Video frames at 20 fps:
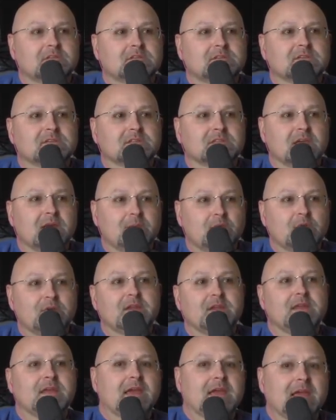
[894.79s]

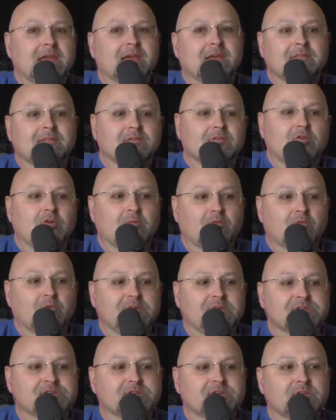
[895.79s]
celebrity and the
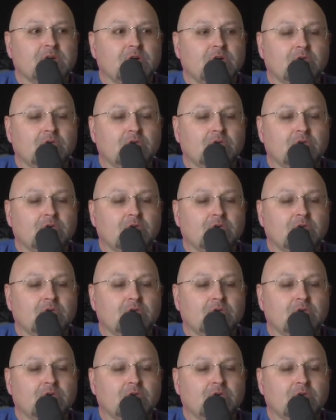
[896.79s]
corporation